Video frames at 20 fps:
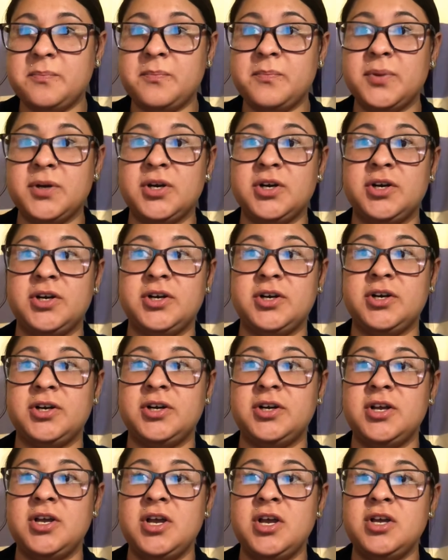per
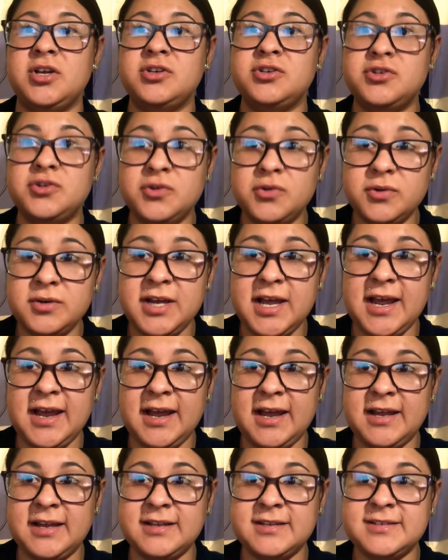2
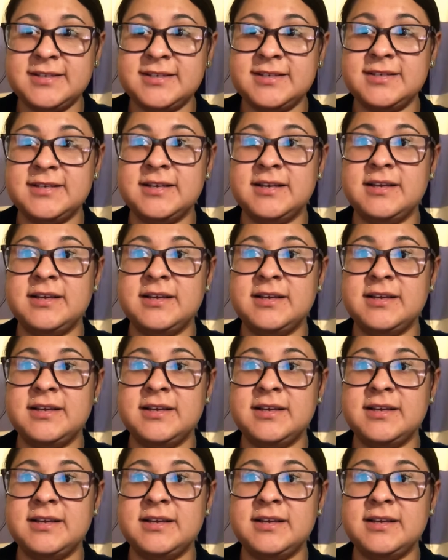days.